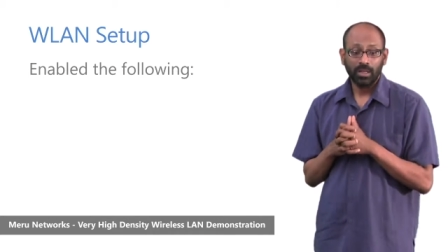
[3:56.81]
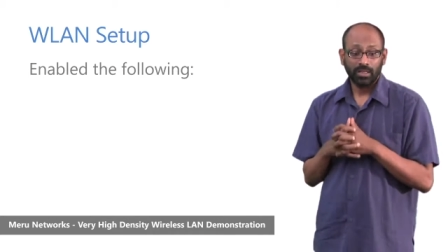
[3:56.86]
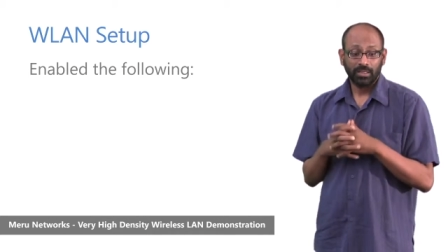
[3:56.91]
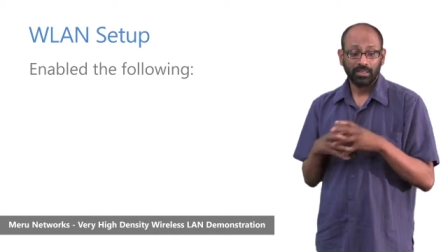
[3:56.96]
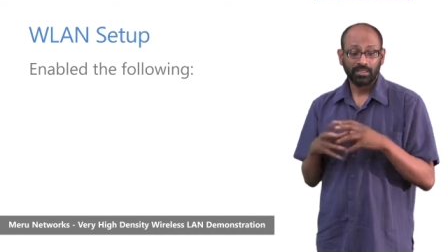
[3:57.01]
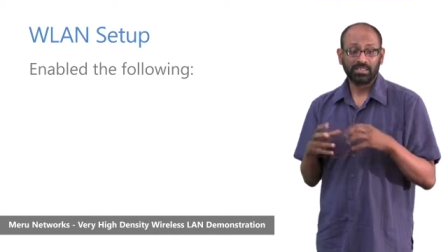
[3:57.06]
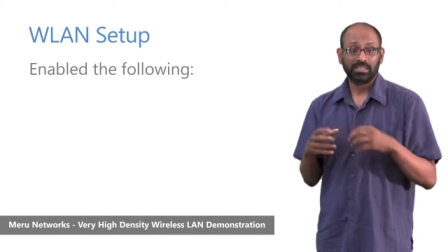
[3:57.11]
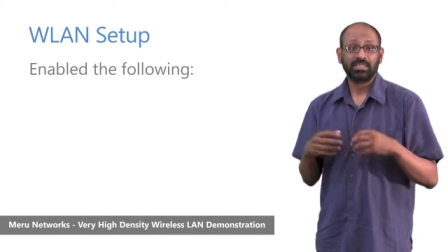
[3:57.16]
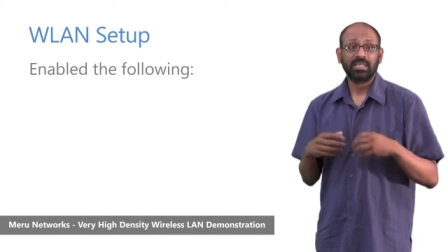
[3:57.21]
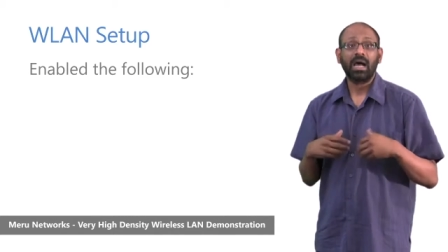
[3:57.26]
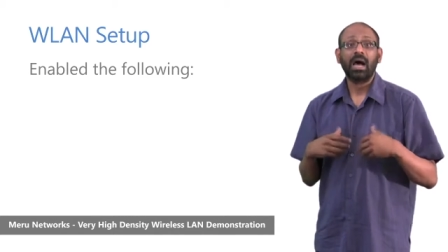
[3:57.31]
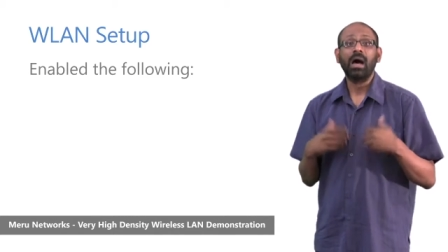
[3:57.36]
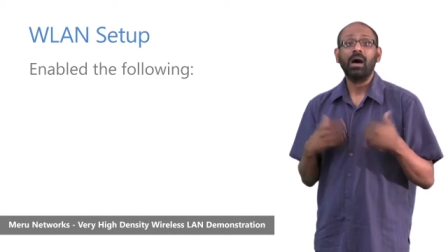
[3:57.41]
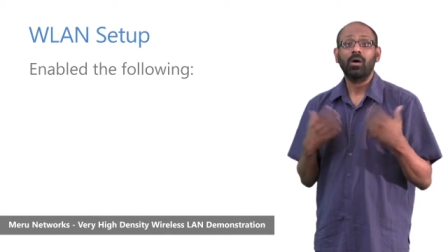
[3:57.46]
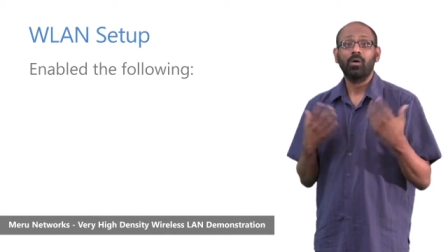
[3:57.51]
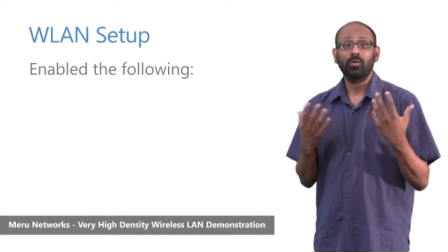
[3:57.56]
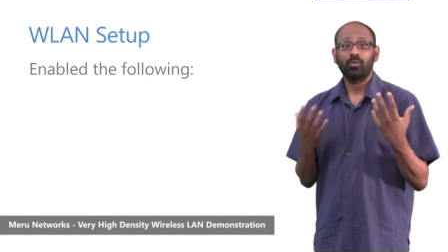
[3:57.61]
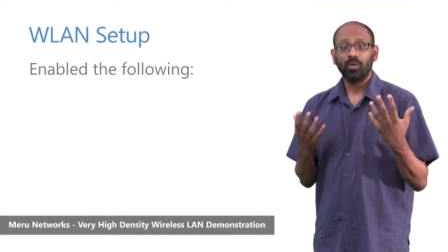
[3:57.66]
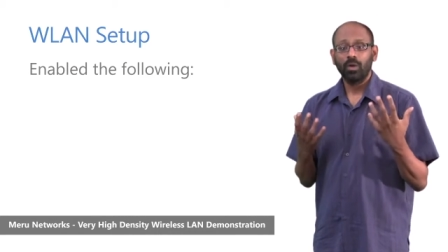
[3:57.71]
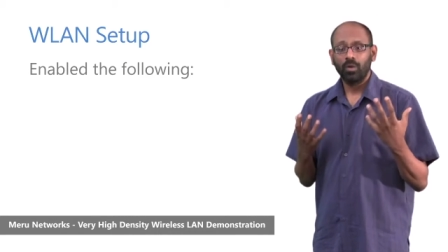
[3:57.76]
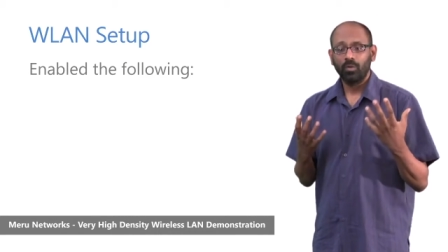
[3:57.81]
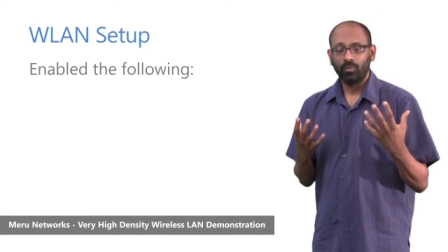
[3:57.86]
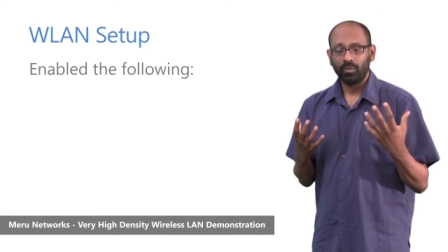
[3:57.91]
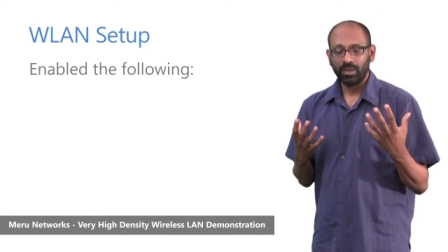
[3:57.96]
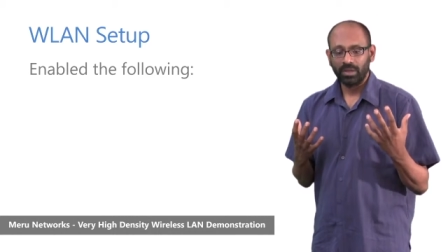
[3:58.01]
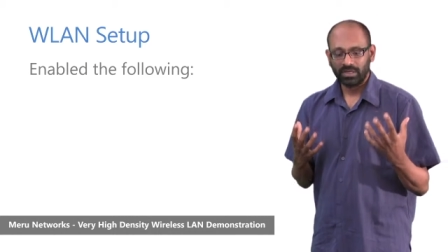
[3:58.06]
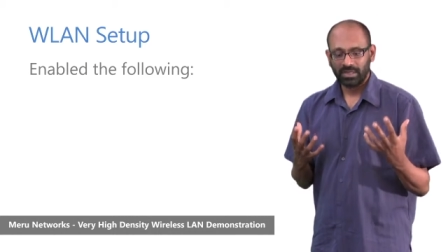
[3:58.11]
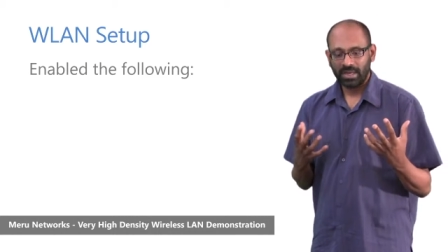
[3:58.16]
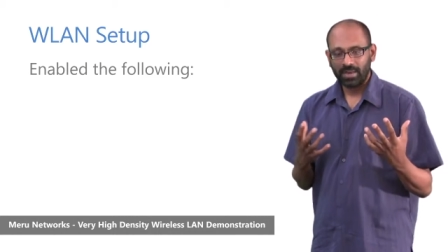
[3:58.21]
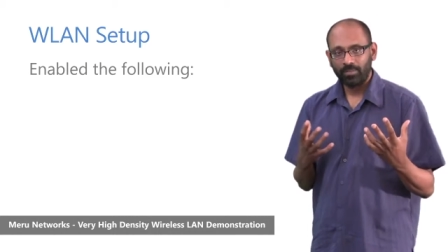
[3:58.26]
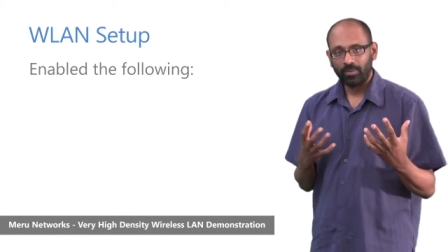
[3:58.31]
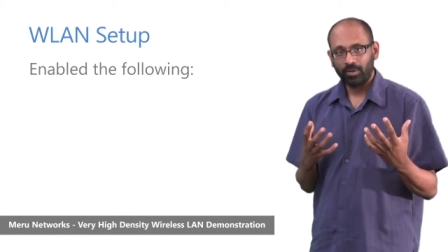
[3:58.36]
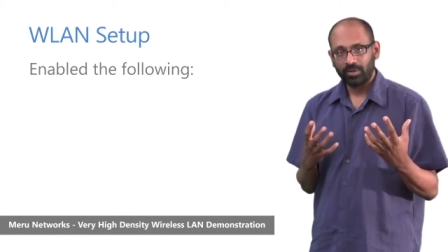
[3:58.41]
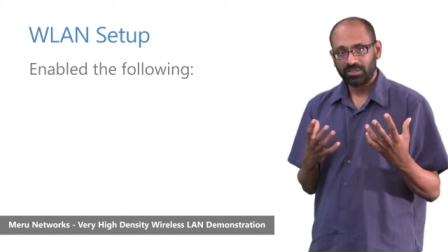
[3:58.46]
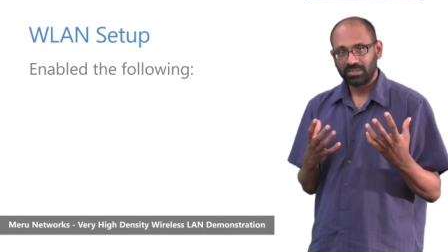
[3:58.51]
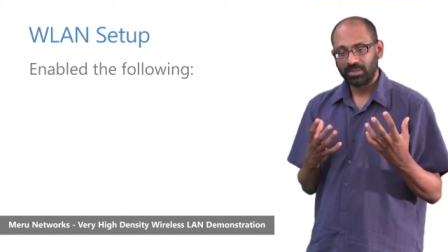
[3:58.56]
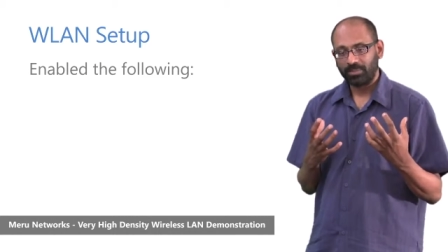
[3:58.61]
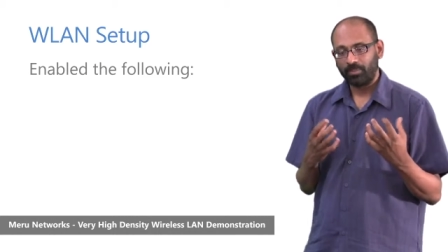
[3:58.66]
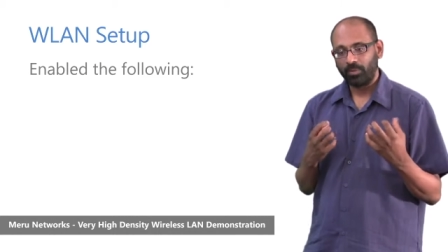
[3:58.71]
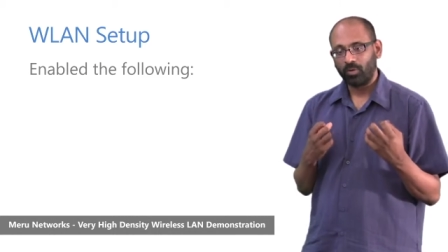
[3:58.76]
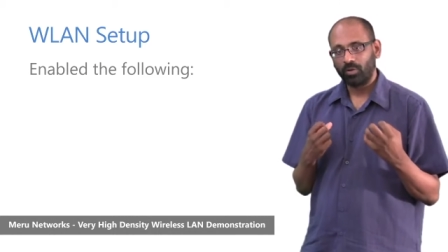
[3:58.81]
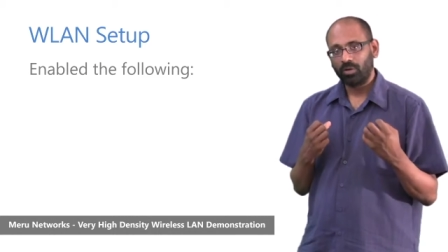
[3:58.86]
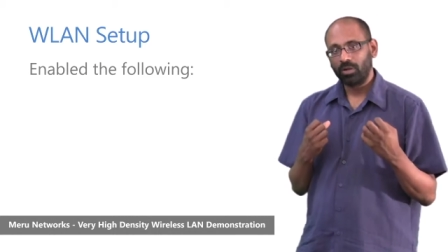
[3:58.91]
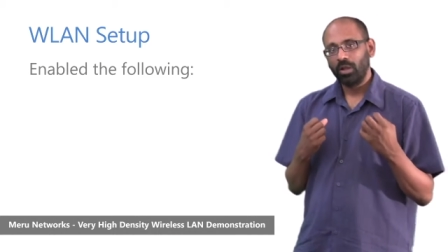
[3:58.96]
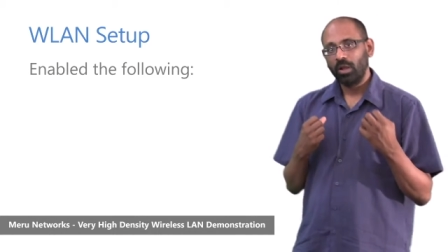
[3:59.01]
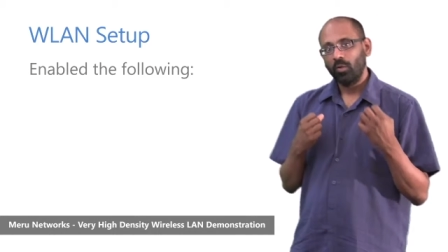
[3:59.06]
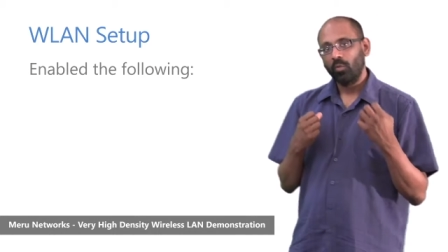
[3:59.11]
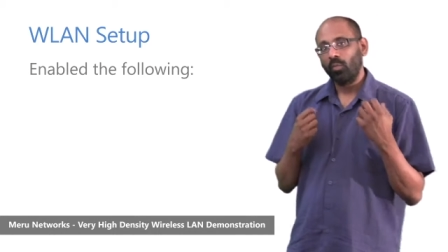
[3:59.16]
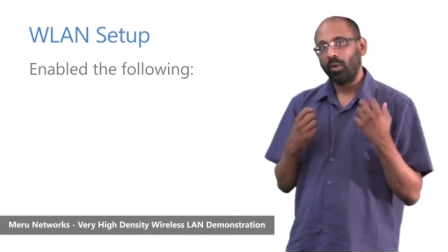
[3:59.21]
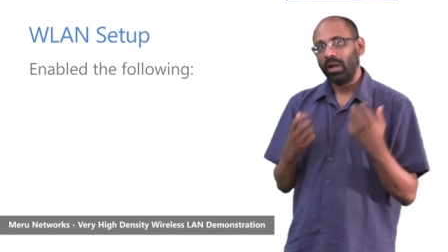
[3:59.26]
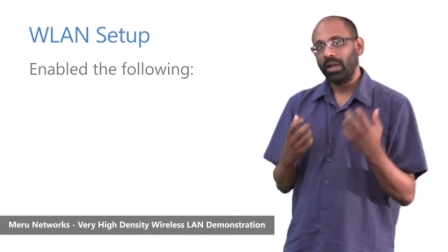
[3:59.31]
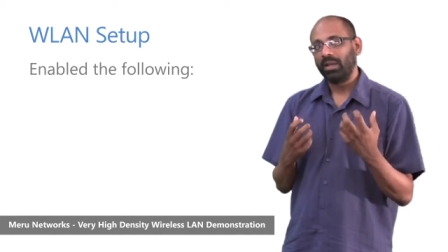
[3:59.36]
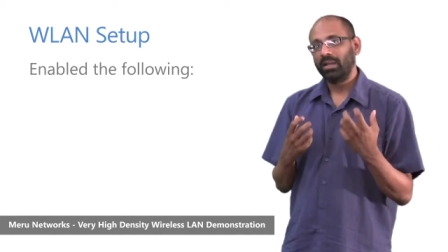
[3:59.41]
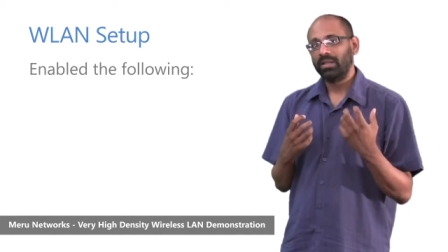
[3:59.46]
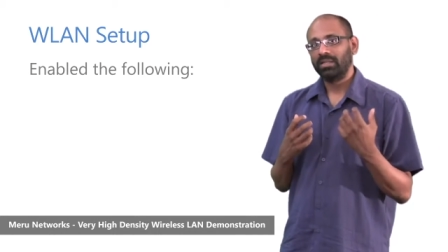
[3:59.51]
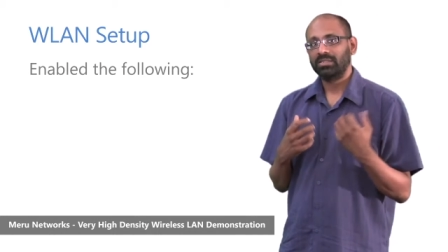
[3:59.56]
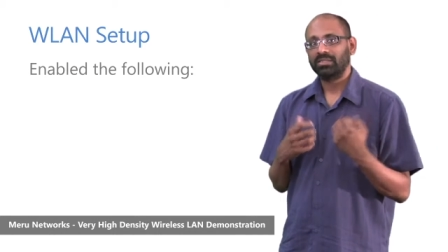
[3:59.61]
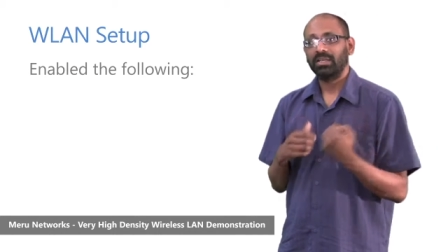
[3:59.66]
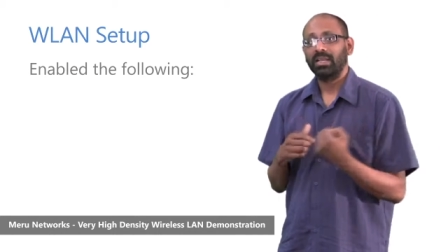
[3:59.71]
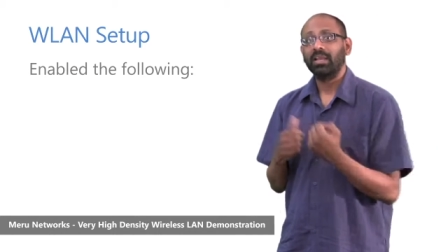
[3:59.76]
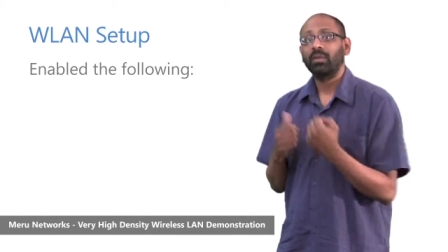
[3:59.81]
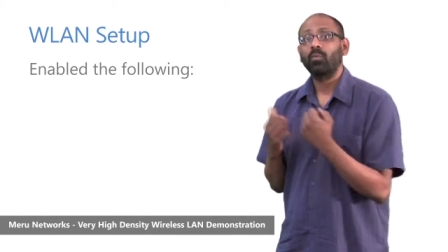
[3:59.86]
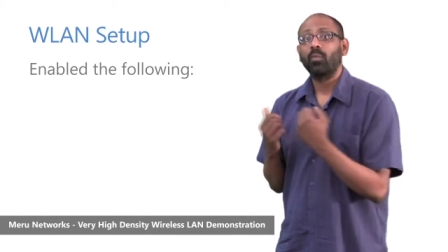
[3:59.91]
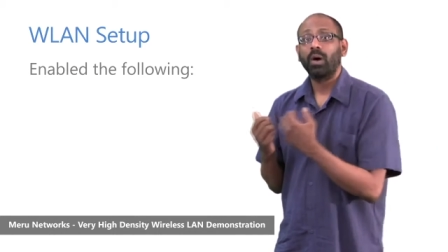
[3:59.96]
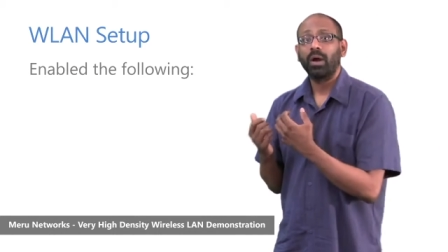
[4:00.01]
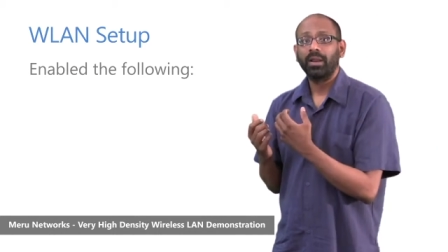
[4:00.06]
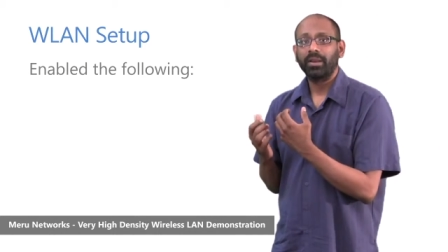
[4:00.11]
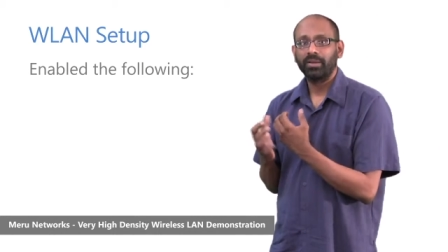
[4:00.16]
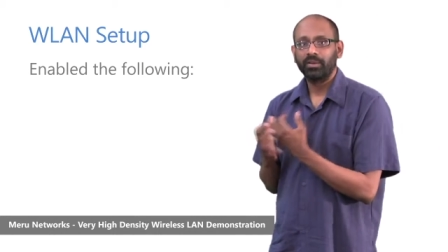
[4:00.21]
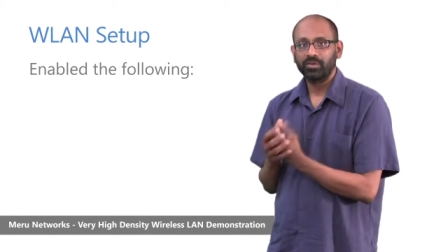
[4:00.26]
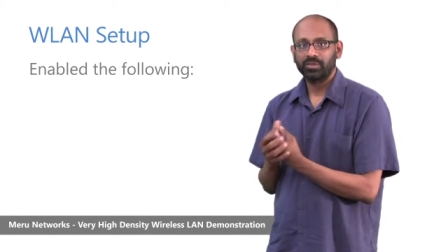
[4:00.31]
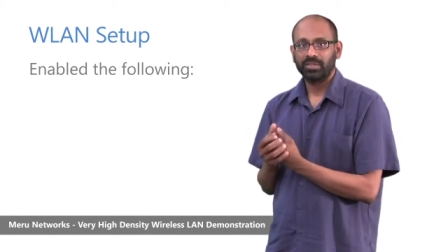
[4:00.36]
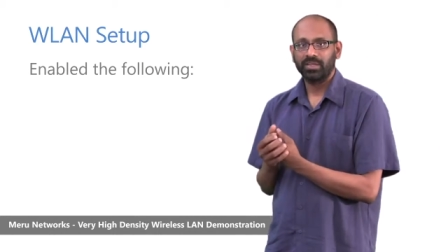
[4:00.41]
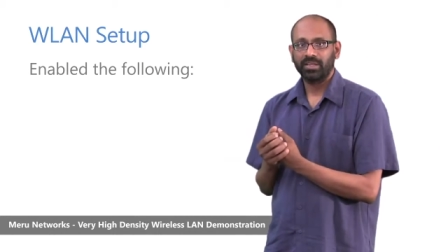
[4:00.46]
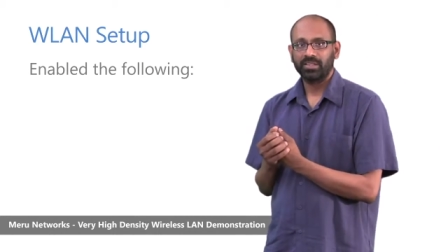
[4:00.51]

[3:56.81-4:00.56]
This is how we are able to support wireless like wired user